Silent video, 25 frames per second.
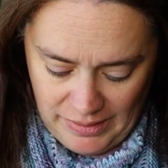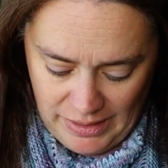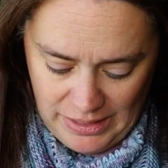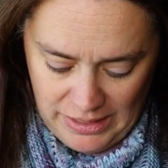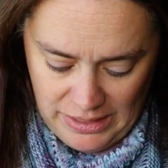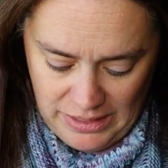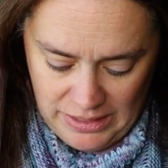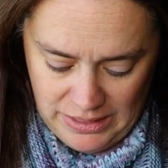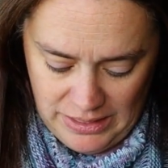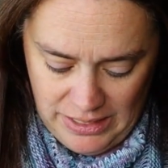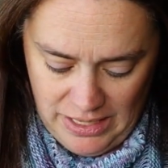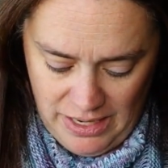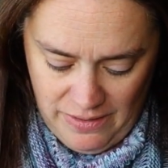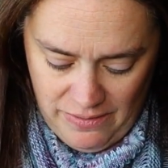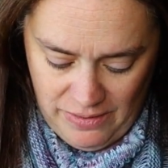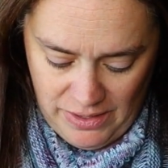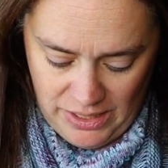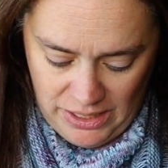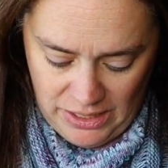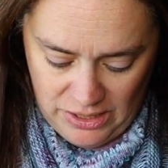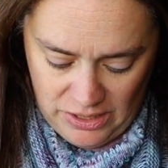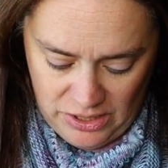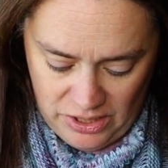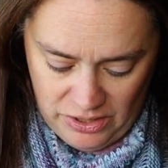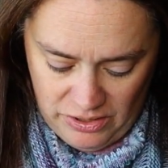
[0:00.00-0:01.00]
Let's see if I
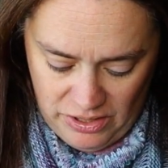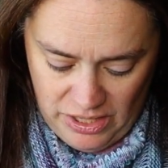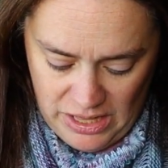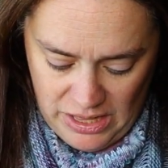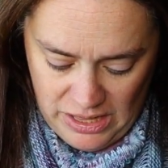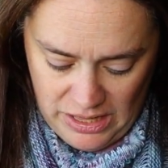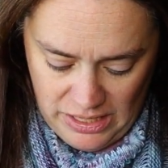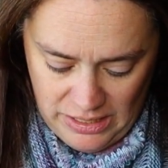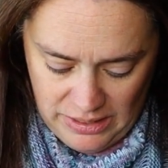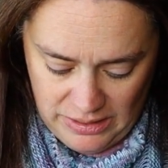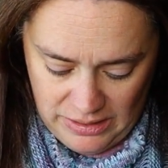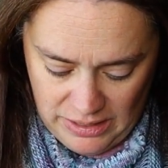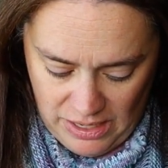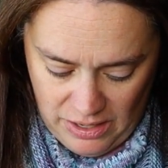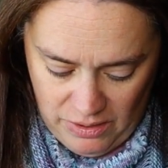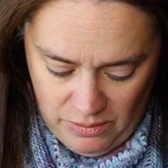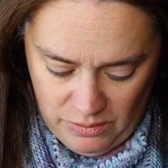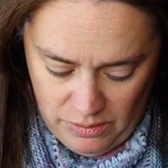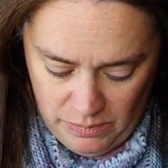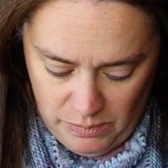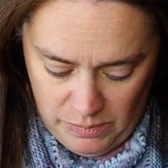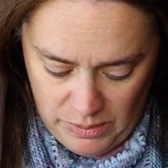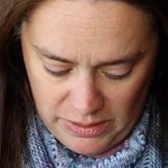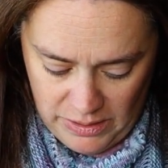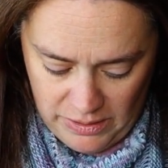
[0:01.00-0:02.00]
can straighten this out,
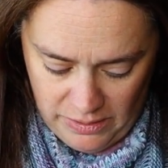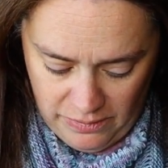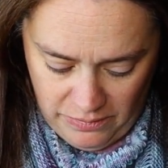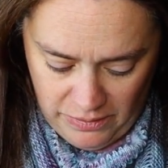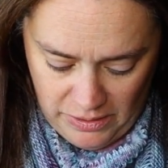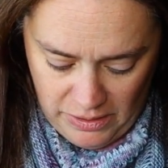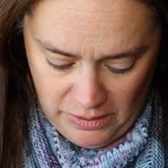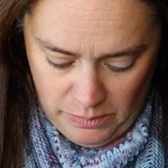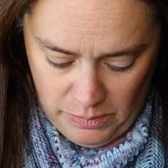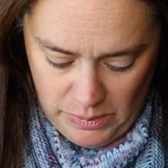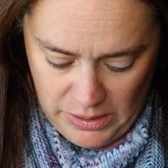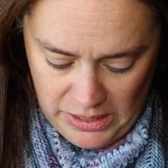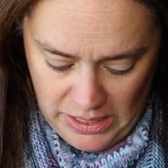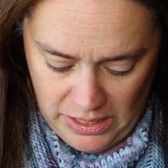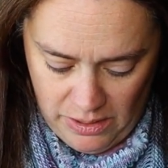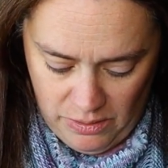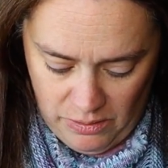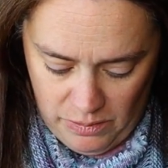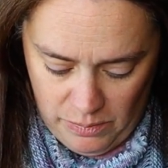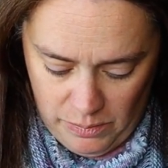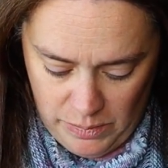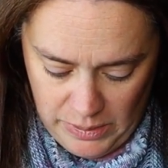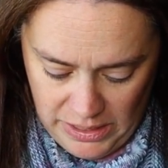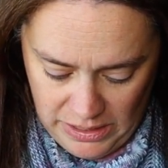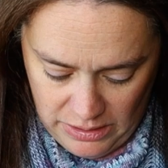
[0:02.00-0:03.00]
the front bit out
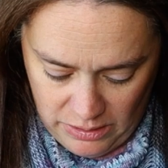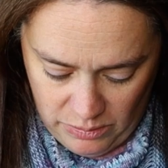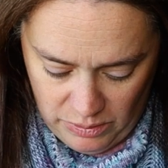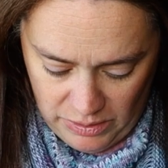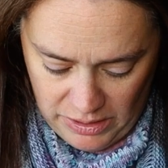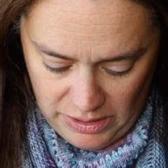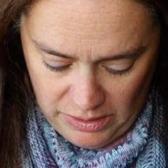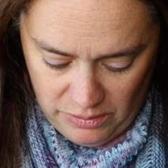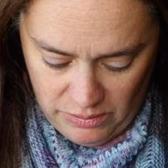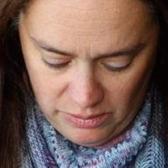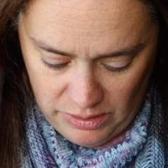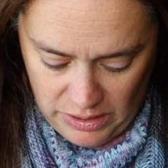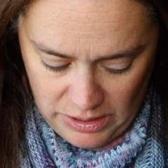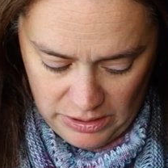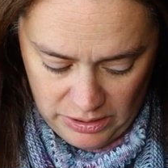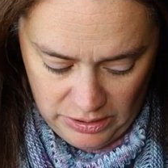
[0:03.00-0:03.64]
a bit without